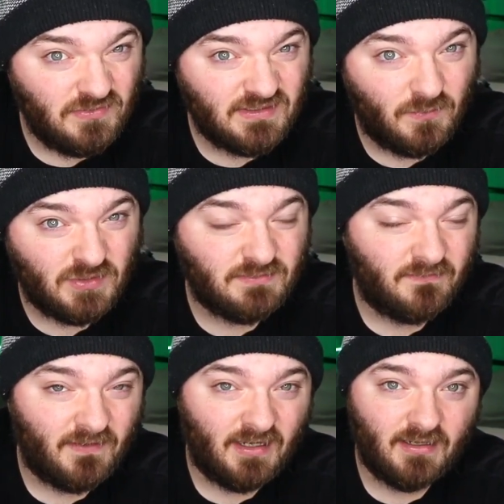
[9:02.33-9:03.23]
than what's
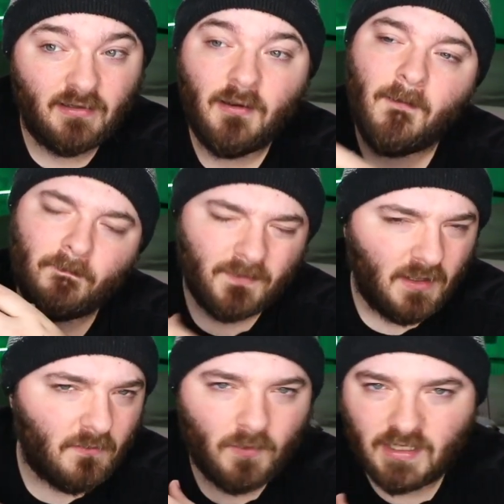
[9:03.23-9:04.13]
provided.
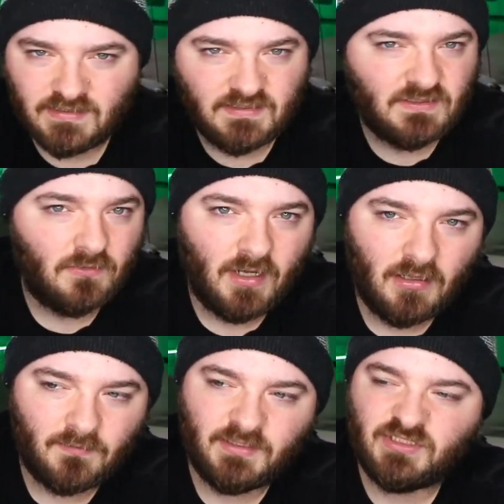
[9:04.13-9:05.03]
Otherwise, the stone
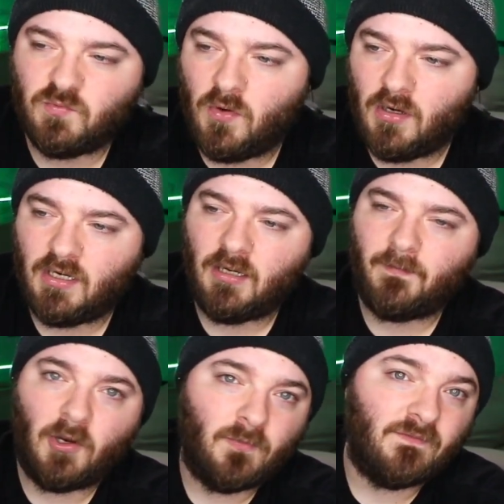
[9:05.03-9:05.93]
golem can just walk
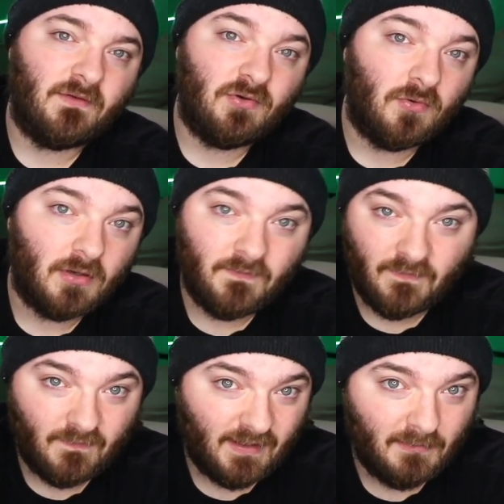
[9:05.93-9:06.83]
up, open the door, and
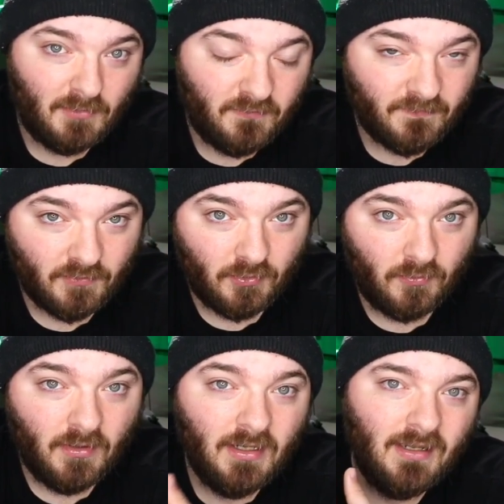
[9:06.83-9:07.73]
then they can move
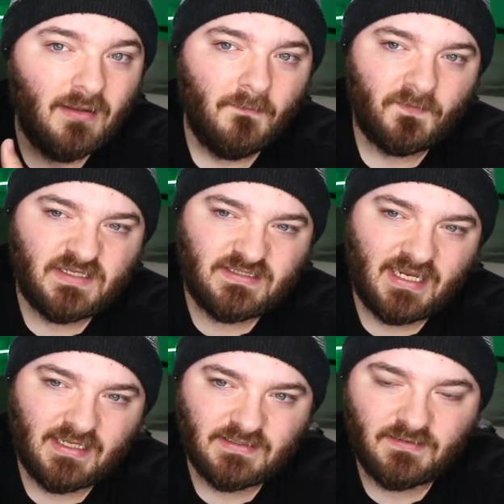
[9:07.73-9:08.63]
through the
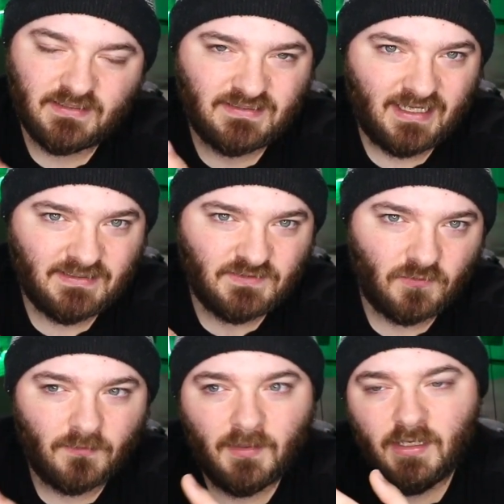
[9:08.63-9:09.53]

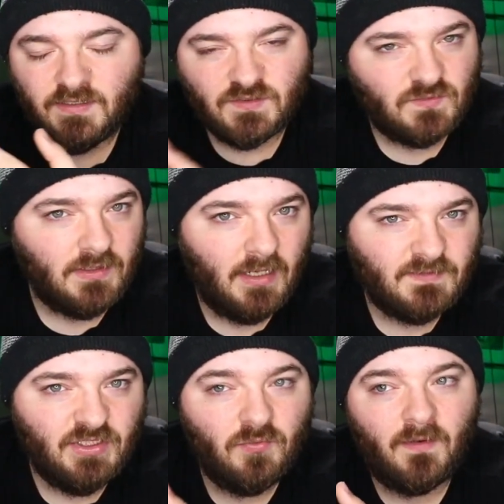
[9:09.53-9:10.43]
sandstorm. So it's really
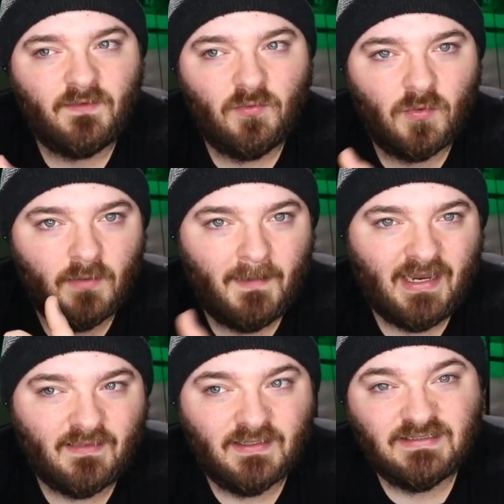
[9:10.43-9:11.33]
up to you whether you want to
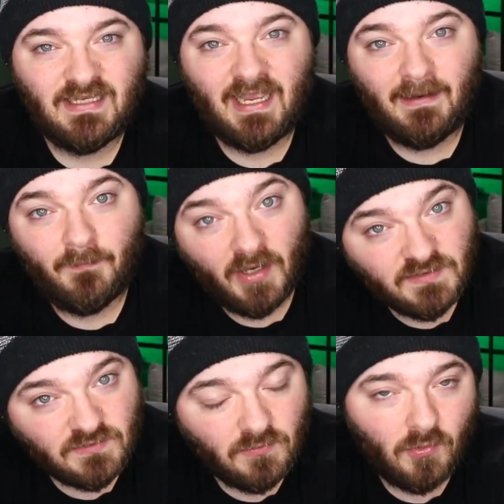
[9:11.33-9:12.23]
make this a
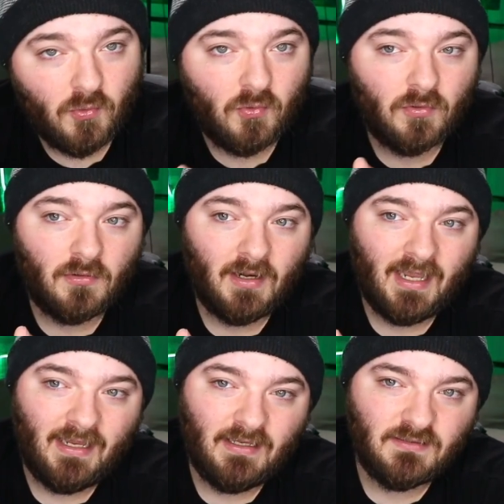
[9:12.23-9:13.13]
puzzle or
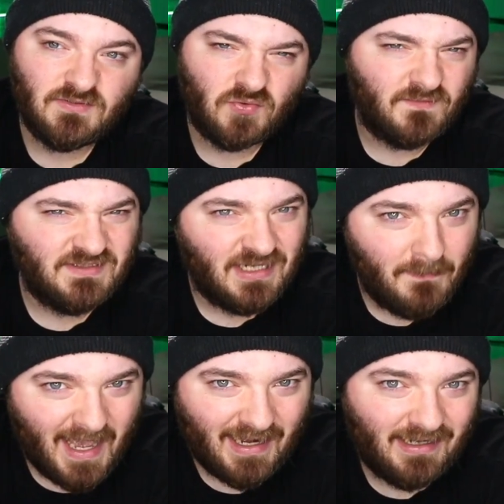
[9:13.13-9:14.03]
a sort of
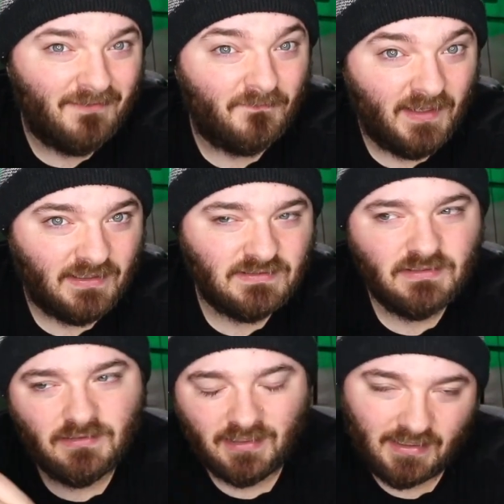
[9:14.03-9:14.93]
cinematic
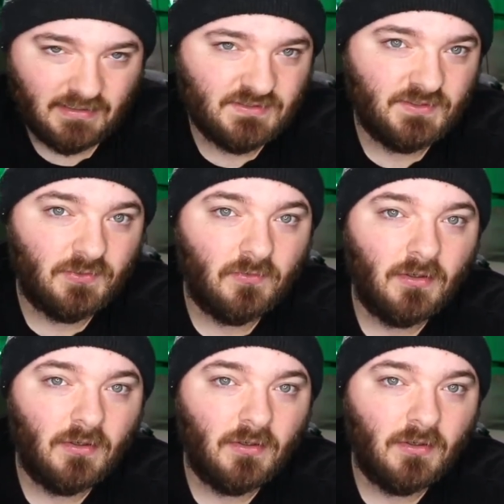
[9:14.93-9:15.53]
event leading to